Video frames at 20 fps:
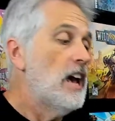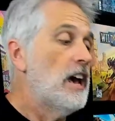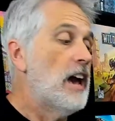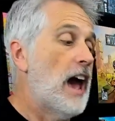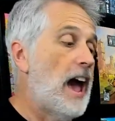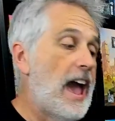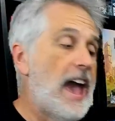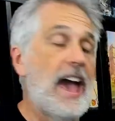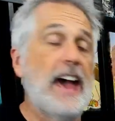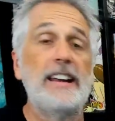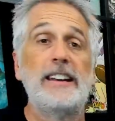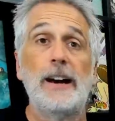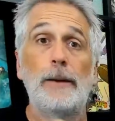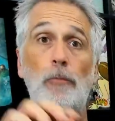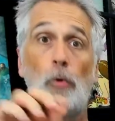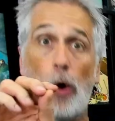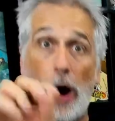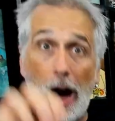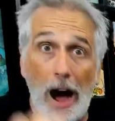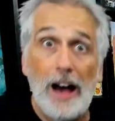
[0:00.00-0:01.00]
And um,
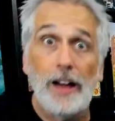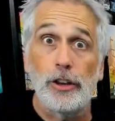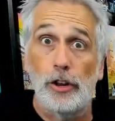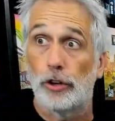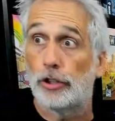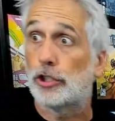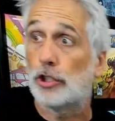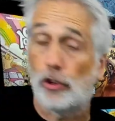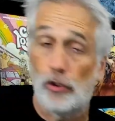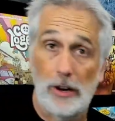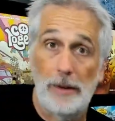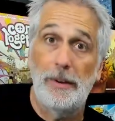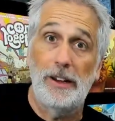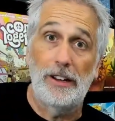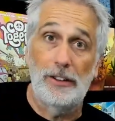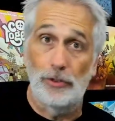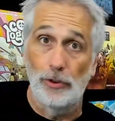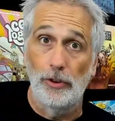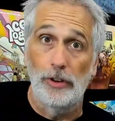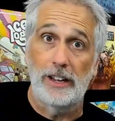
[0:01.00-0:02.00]
while you're screaming
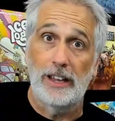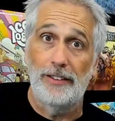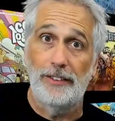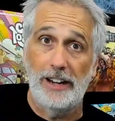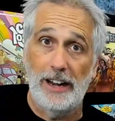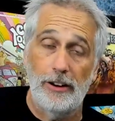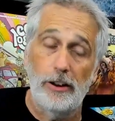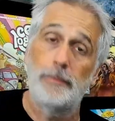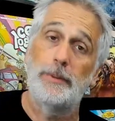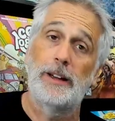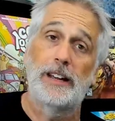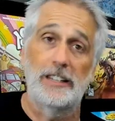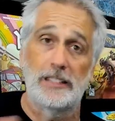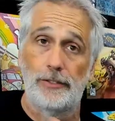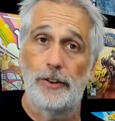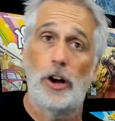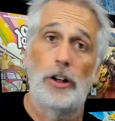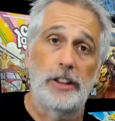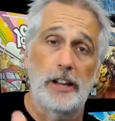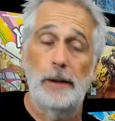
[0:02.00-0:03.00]
through a given area because of
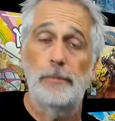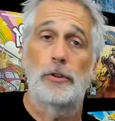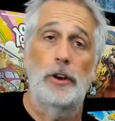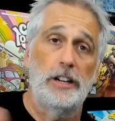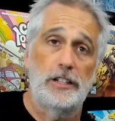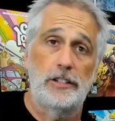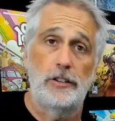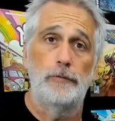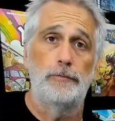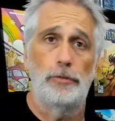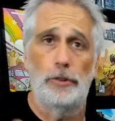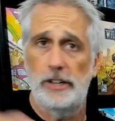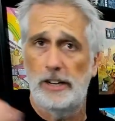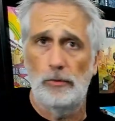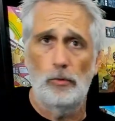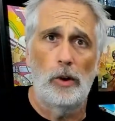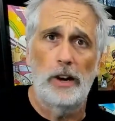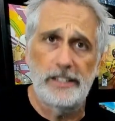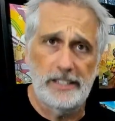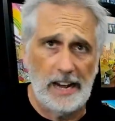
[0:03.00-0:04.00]
all the upgrades you put in
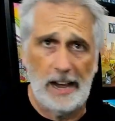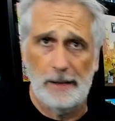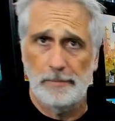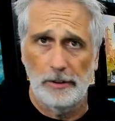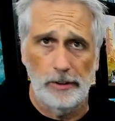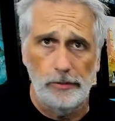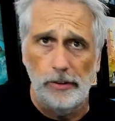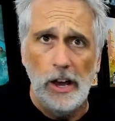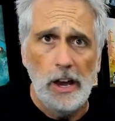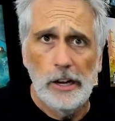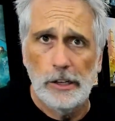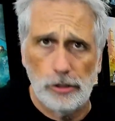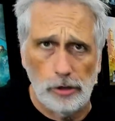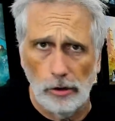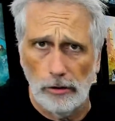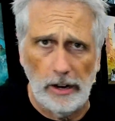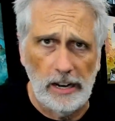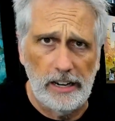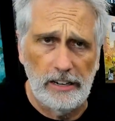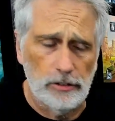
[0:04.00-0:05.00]
one type of
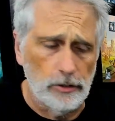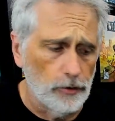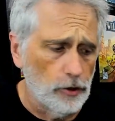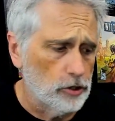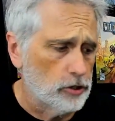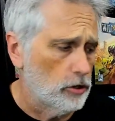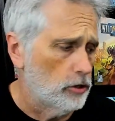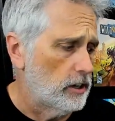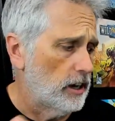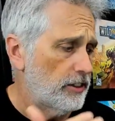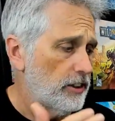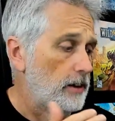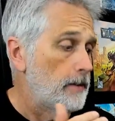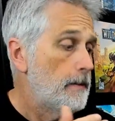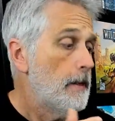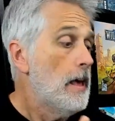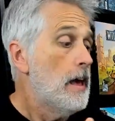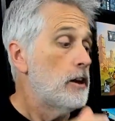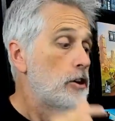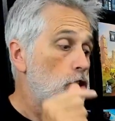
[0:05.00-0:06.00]
terrain, traversal or nothing,
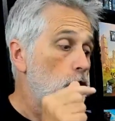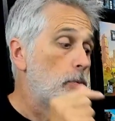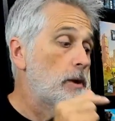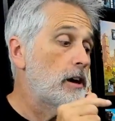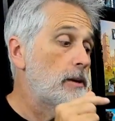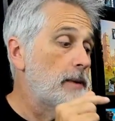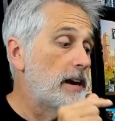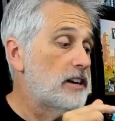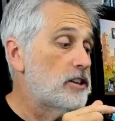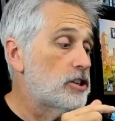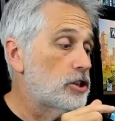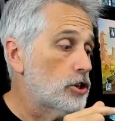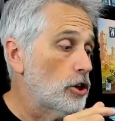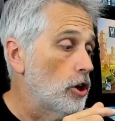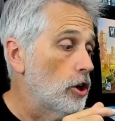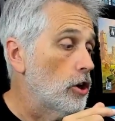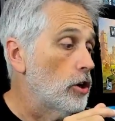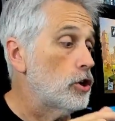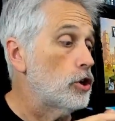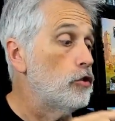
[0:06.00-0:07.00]
you better make
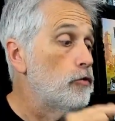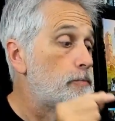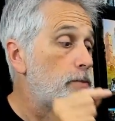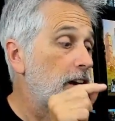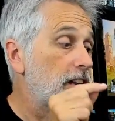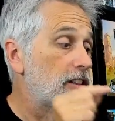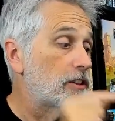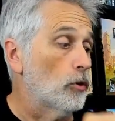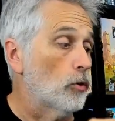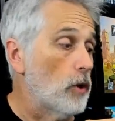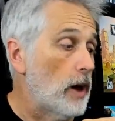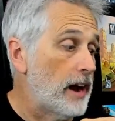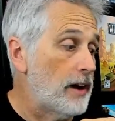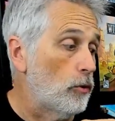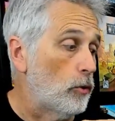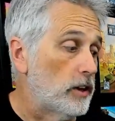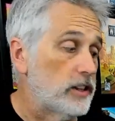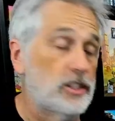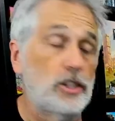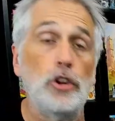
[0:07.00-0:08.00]
sure you pick the right
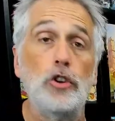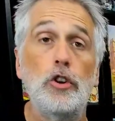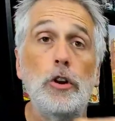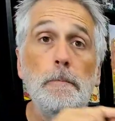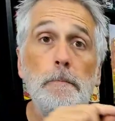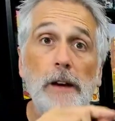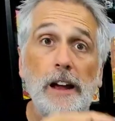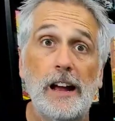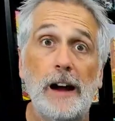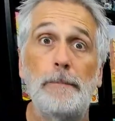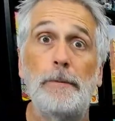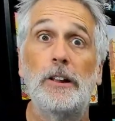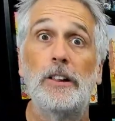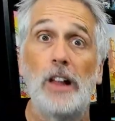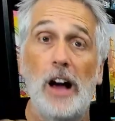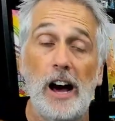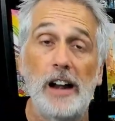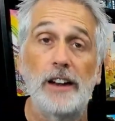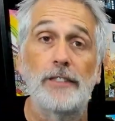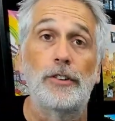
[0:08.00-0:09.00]
one so you can pick up a
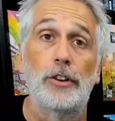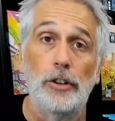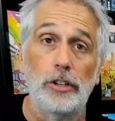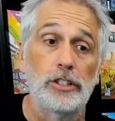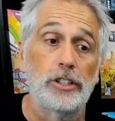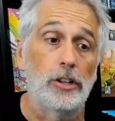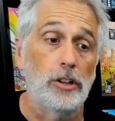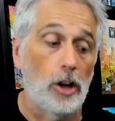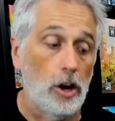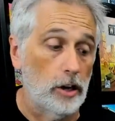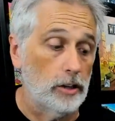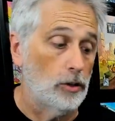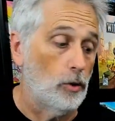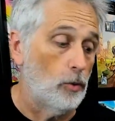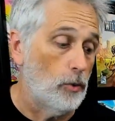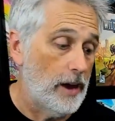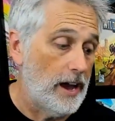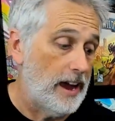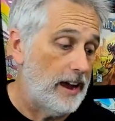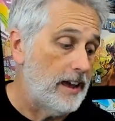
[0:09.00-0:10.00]
lot of goods along the
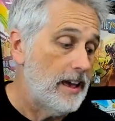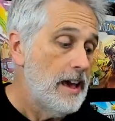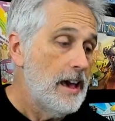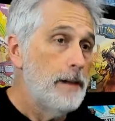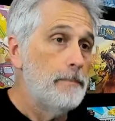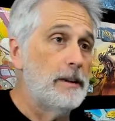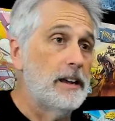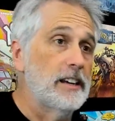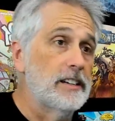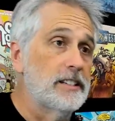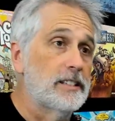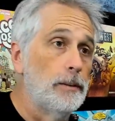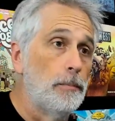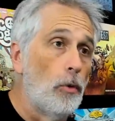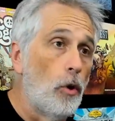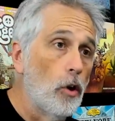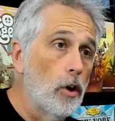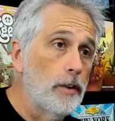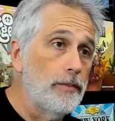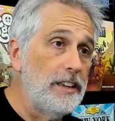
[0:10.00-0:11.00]
way. Because the more
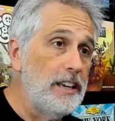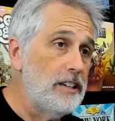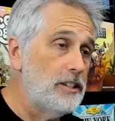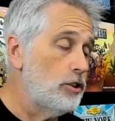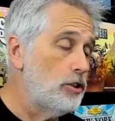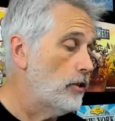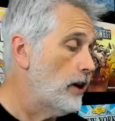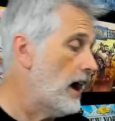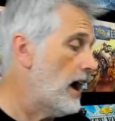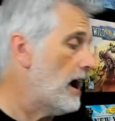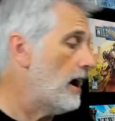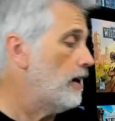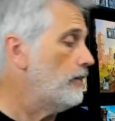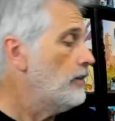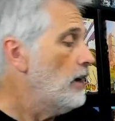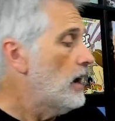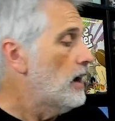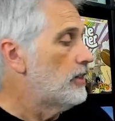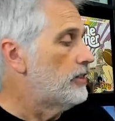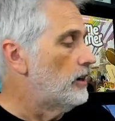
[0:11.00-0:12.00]
more of these you have,
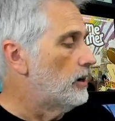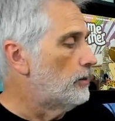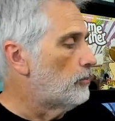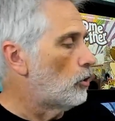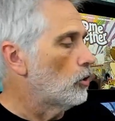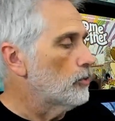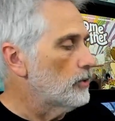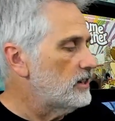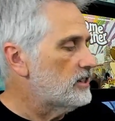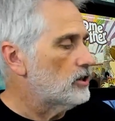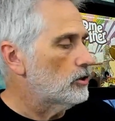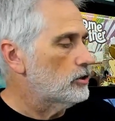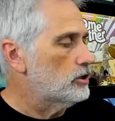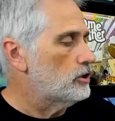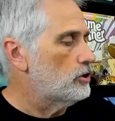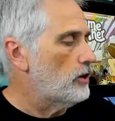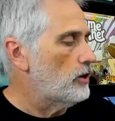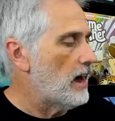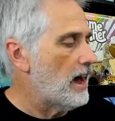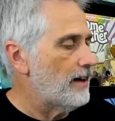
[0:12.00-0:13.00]
the more resources
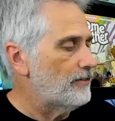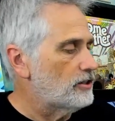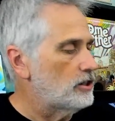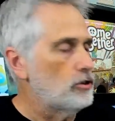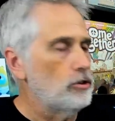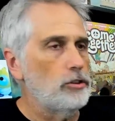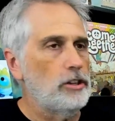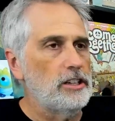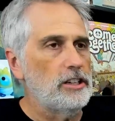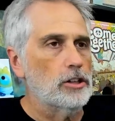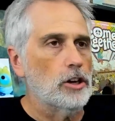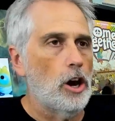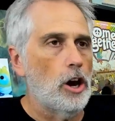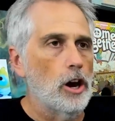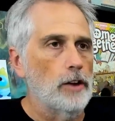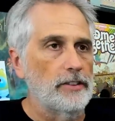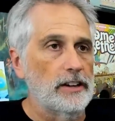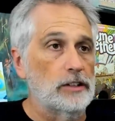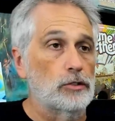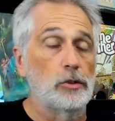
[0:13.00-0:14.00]
you have to do these
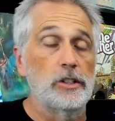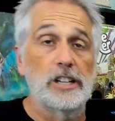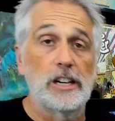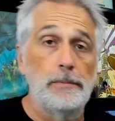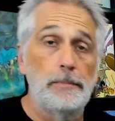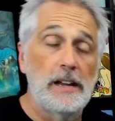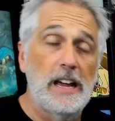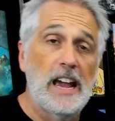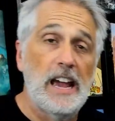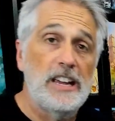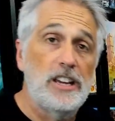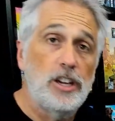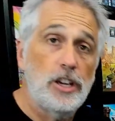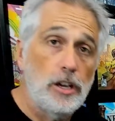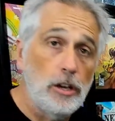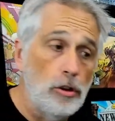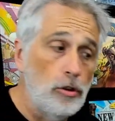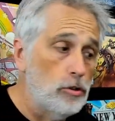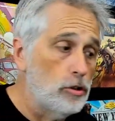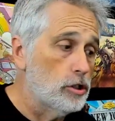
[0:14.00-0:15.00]
carvings, which can be a
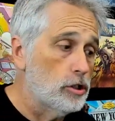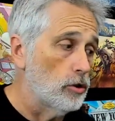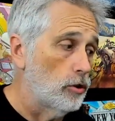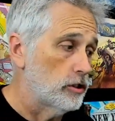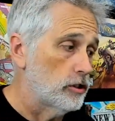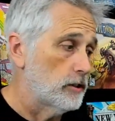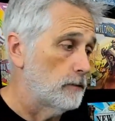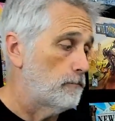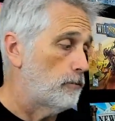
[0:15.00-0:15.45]
huge source of